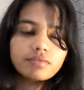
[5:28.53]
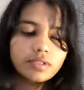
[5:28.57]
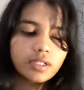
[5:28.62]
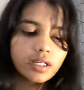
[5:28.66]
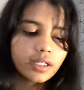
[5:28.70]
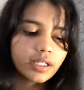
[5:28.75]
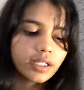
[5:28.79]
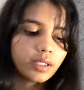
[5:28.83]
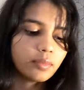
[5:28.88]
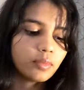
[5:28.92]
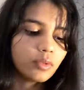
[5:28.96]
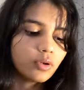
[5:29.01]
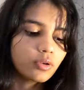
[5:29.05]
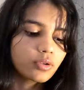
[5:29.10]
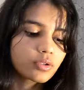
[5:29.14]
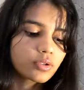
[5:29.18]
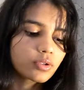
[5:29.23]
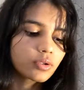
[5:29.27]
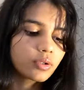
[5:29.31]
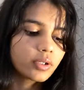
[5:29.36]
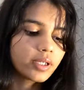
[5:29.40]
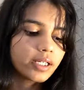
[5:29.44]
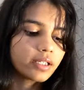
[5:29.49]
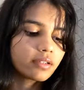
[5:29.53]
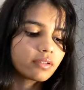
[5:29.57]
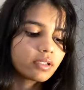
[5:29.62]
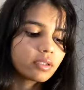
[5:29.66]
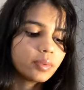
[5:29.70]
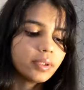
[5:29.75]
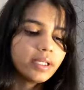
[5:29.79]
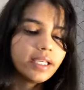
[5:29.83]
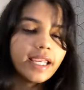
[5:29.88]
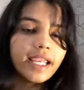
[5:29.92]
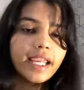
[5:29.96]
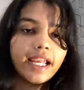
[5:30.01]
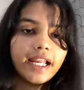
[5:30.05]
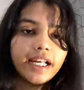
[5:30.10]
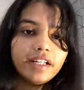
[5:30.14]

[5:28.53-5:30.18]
30 more so it will be